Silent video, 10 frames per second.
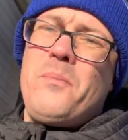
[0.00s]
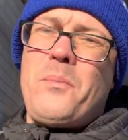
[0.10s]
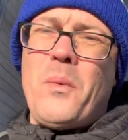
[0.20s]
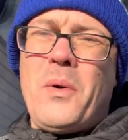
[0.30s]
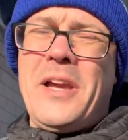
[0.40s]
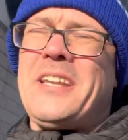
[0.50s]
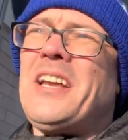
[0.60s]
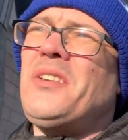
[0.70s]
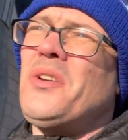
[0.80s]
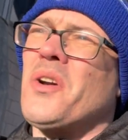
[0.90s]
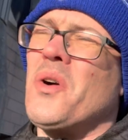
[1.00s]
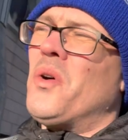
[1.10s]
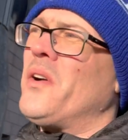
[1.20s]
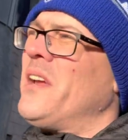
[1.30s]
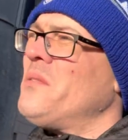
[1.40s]
But what he did do at
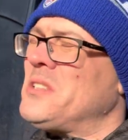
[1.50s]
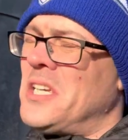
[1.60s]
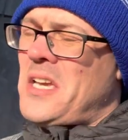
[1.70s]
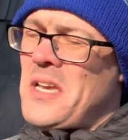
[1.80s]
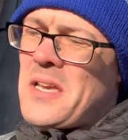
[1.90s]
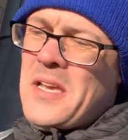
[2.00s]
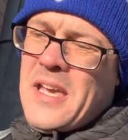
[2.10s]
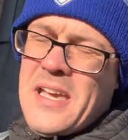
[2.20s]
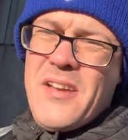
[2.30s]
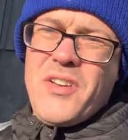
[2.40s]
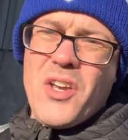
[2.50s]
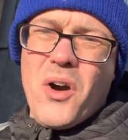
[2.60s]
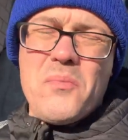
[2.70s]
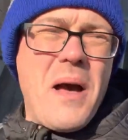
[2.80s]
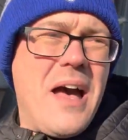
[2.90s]
Coleraine was he gave a
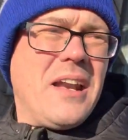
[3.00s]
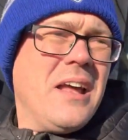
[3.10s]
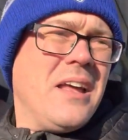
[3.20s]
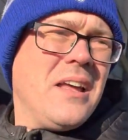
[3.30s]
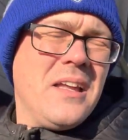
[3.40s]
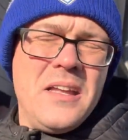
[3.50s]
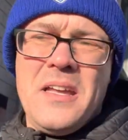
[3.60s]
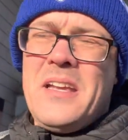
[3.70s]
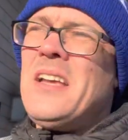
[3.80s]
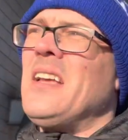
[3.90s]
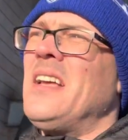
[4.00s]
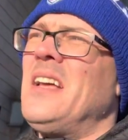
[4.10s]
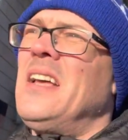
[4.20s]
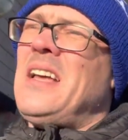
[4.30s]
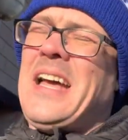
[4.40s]
young man
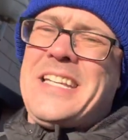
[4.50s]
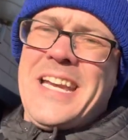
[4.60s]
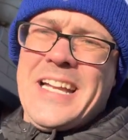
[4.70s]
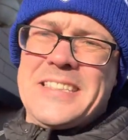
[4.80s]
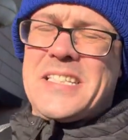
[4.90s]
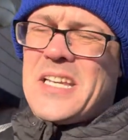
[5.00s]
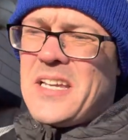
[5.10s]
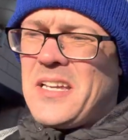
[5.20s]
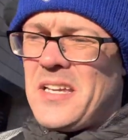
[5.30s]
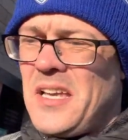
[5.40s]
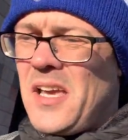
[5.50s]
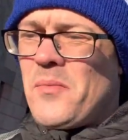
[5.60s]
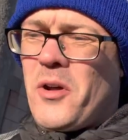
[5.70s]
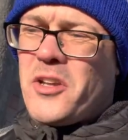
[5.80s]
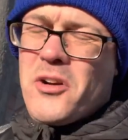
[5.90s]
a chance. He
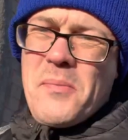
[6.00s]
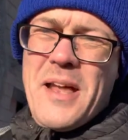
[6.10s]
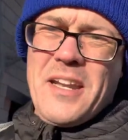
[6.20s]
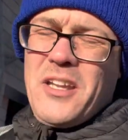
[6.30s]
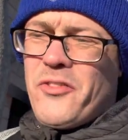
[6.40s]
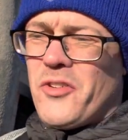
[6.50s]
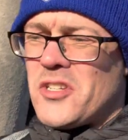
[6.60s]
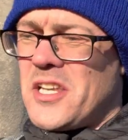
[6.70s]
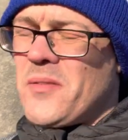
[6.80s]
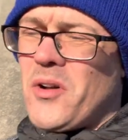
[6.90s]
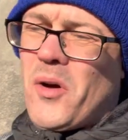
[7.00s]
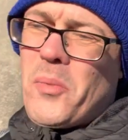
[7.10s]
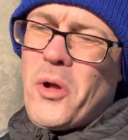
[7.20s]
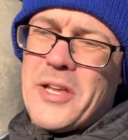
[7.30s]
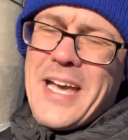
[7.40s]
brought a young man into the first team called
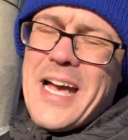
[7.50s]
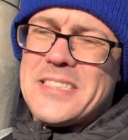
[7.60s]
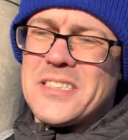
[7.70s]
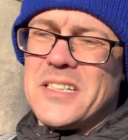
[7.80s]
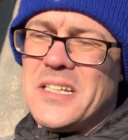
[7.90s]
Paul Gaston.